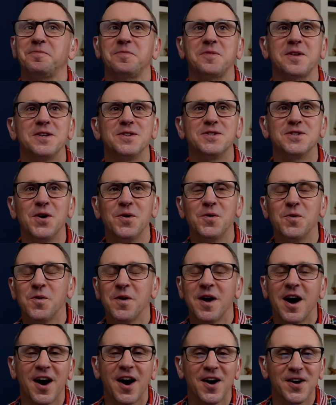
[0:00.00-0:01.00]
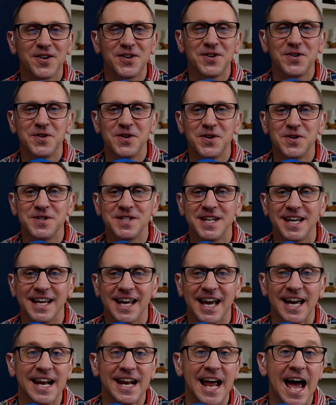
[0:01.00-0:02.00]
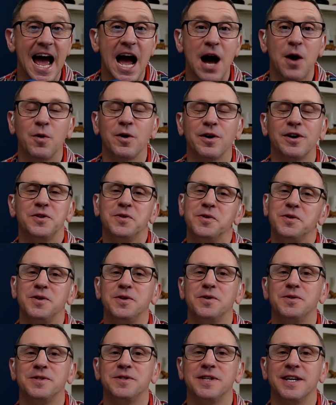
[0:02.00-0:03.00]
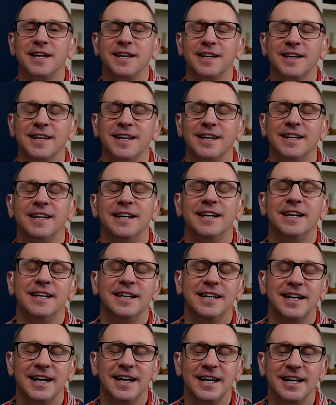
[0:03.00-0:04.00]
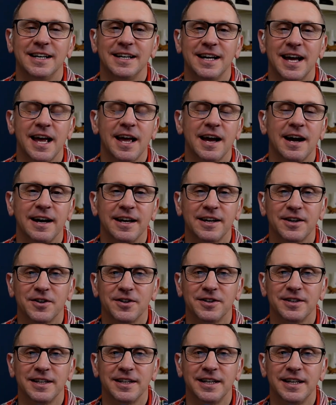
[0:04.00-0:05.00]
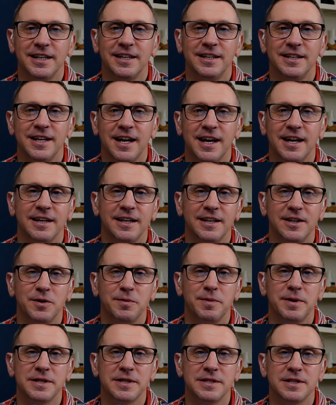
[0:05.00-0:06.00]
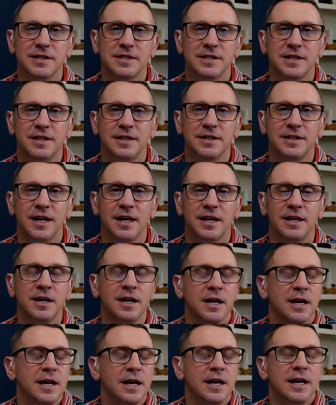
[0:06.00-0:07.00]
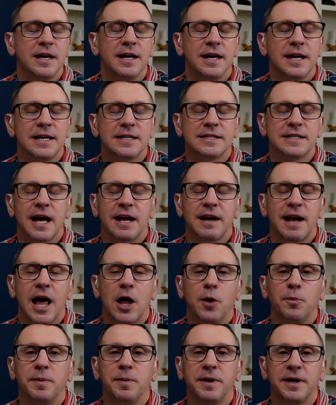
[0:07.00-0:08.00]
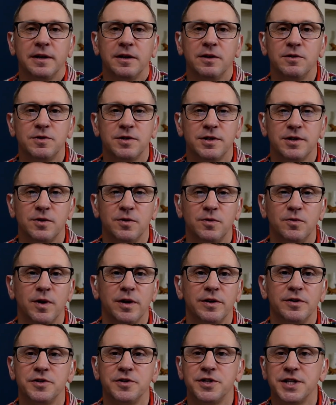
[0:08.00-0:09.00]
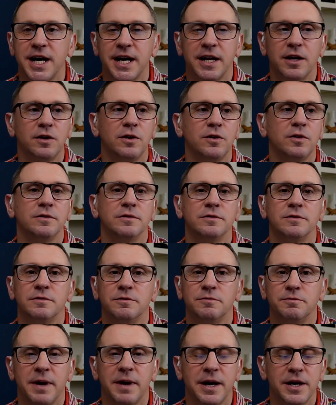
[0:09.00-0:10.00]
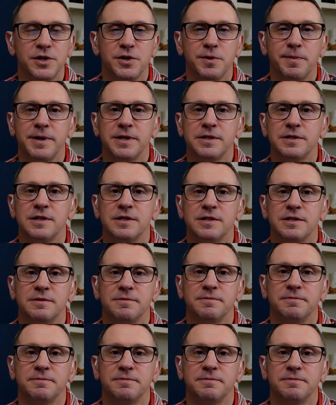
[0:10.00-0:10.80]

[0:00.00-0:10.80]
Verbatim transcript: So are you using, and how are you using, AI currently in your business, and is that helping you to run your channel, manage your business?